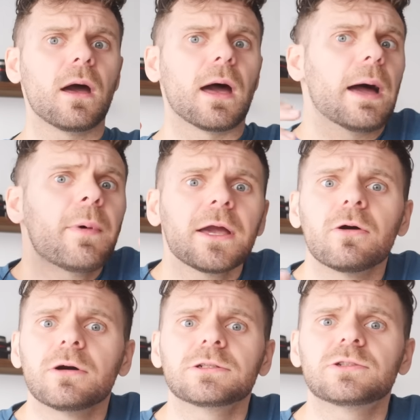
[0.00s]
am I
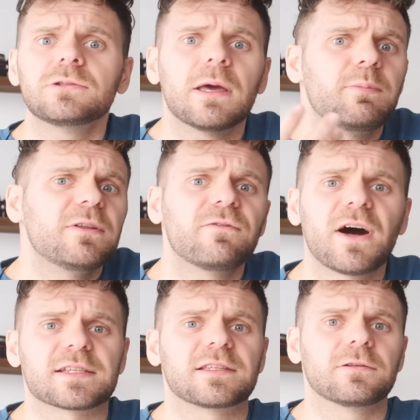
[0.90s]
going a bit
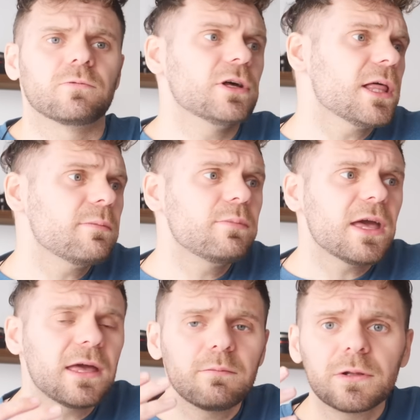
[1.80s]
fast? Will I be
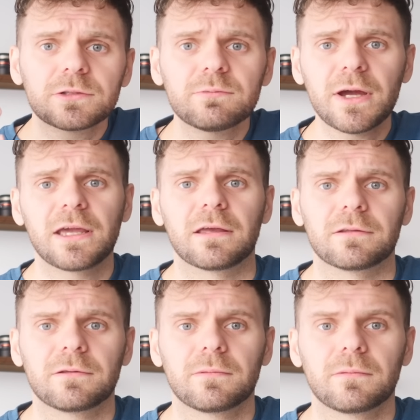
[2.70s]
able to make it?
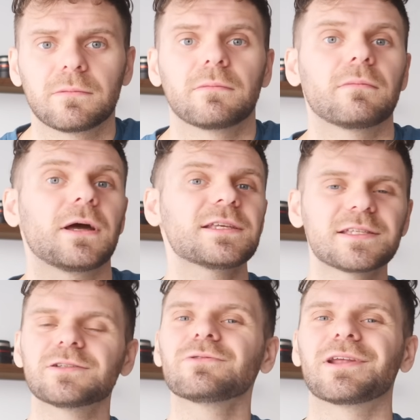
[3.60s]
As
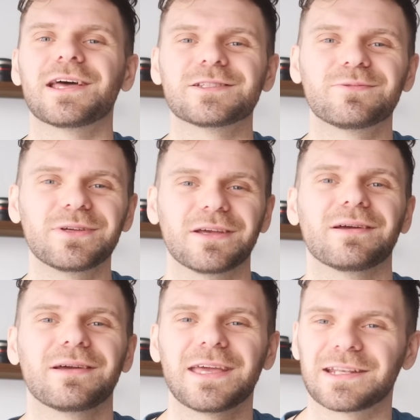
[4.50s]
soon as we
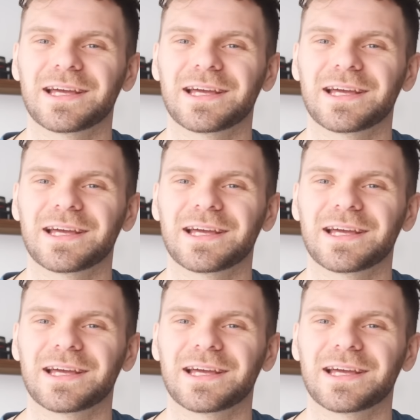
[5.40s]
get